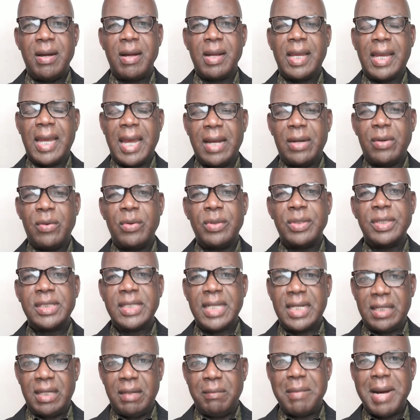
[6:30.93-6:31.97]
get on
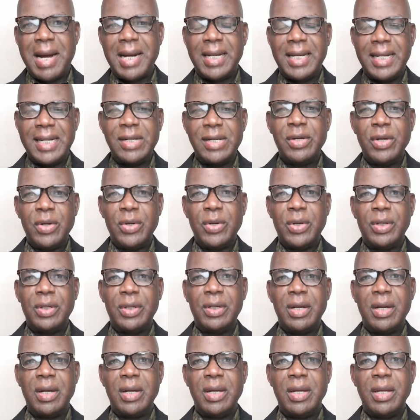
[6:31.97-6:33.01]
certain
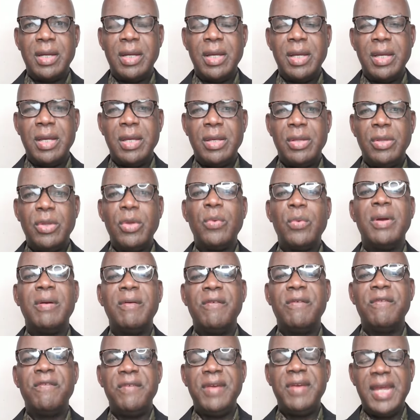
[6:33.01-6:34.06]
material, you will
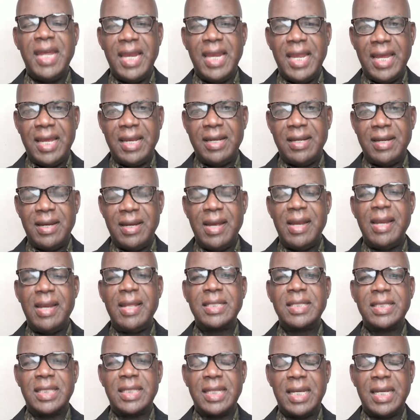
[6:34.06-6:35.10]
feed it
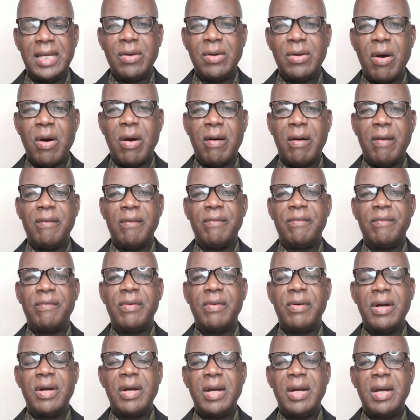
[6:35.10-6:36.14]
instead of
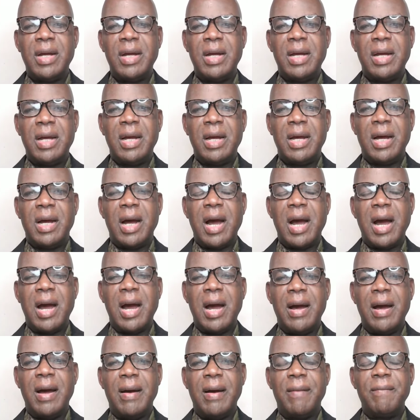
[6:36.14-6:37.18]

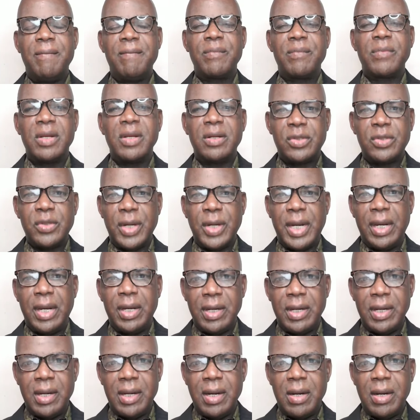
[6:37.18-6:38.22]
uh,
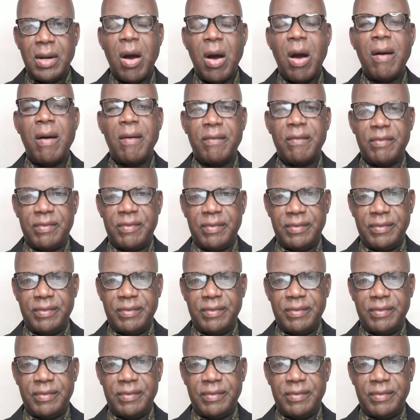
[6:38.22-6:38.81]
turning off.